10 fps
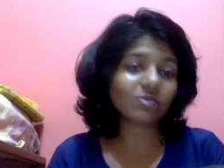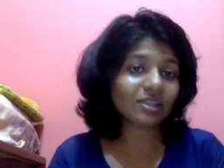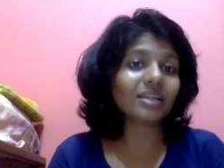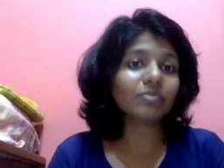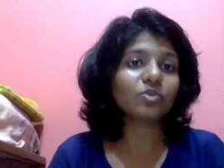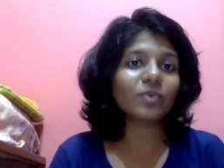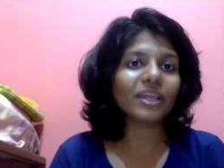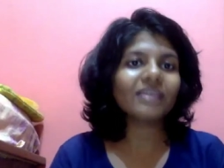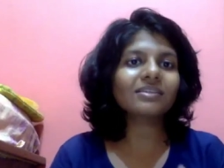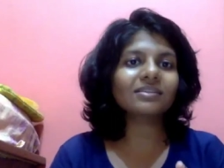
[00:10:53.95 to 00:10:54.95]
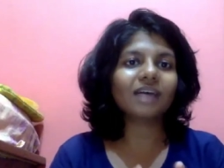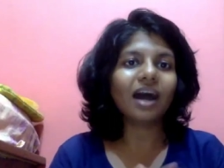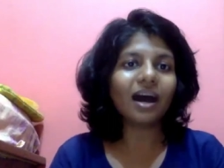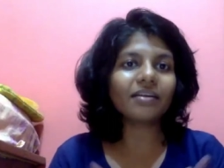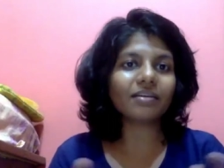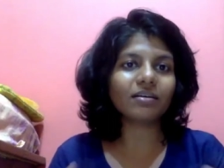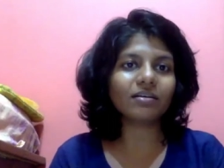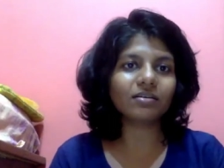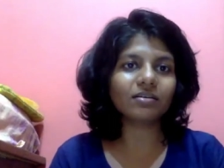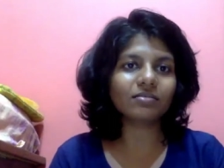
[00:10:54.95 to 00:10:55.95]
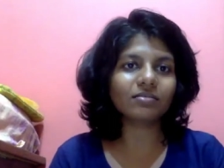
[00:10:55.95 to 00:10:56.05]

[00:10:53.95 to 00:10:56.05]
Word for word: slum dwellings are uh,